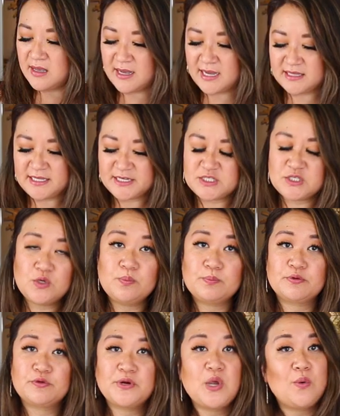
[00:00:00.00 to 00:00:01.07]
I like to
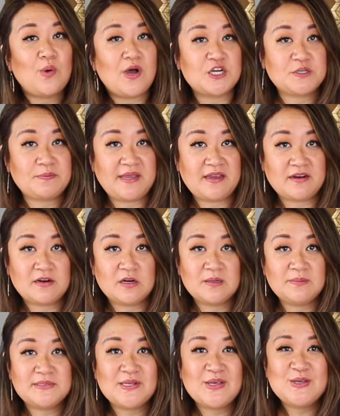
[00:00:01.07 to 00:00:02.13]
pre-wash my
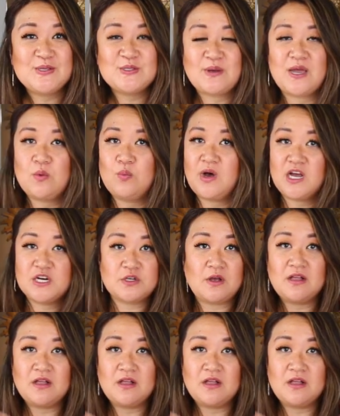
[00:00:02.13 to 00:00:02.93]
herbs. So I wash